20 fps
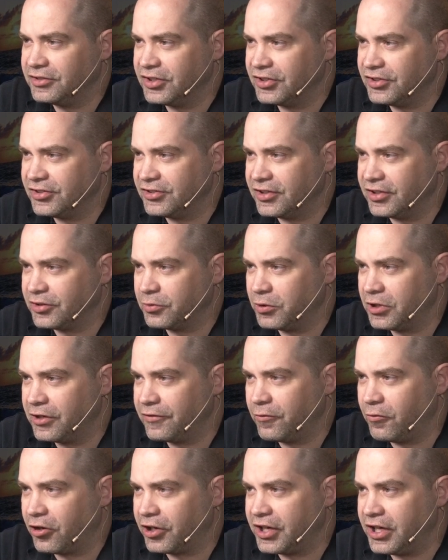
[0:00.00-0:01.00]
This is a
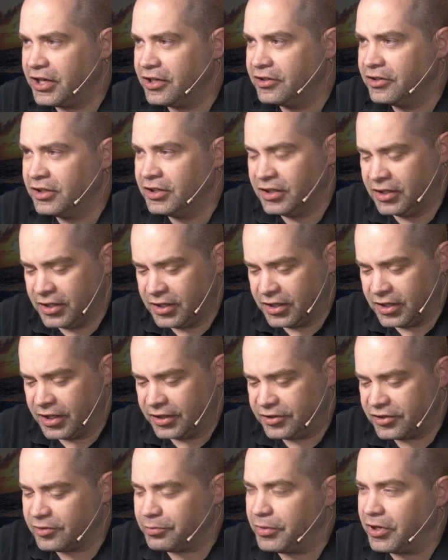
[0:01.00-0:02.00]
24 key I
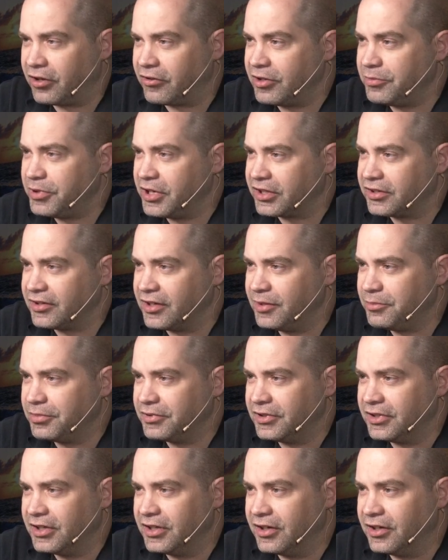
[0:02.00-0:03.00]
just barely picked up
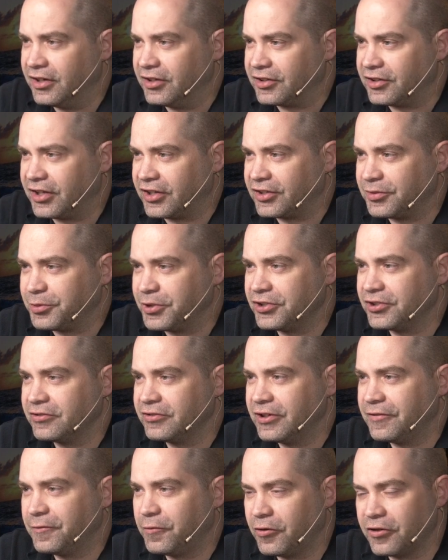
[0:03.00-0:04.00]

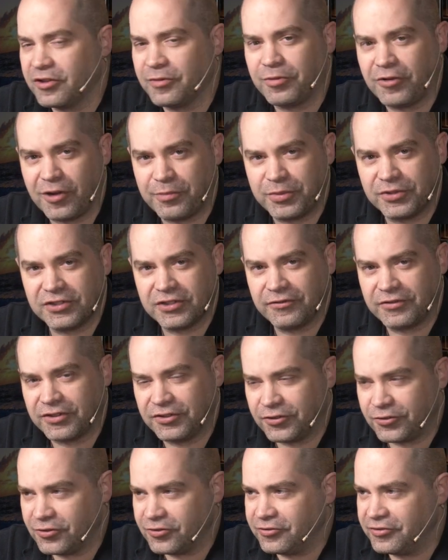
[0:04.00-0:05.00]
explicitly for the purpose of
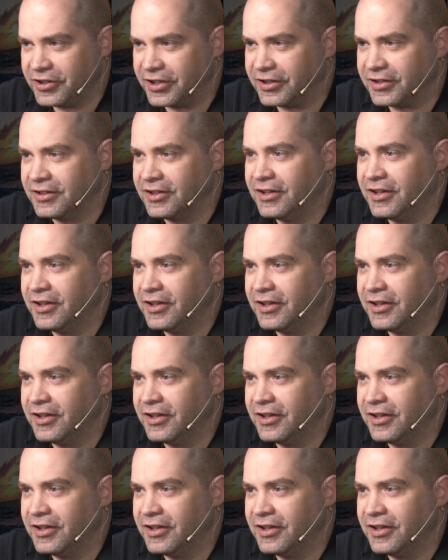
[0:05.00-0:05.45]
controlling